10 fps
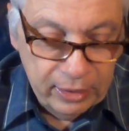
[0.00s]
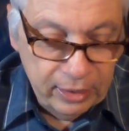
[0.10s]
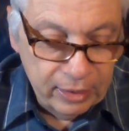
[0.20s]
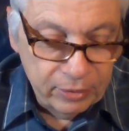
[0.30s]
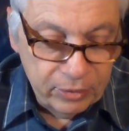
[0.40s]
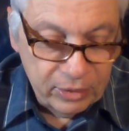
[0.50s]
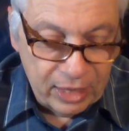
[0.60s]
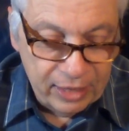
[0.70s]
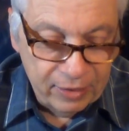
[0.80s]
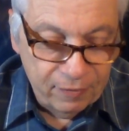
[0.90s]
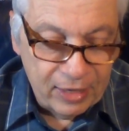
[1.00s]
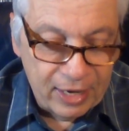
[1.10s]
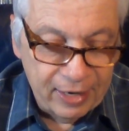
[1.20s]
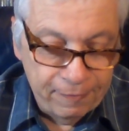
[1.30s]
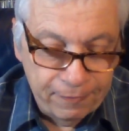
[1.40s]
the other side of
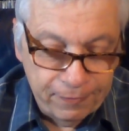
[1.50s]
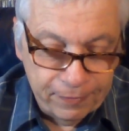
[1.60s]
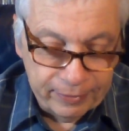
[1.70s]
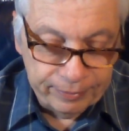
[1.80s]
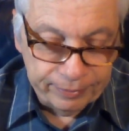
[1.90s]
life.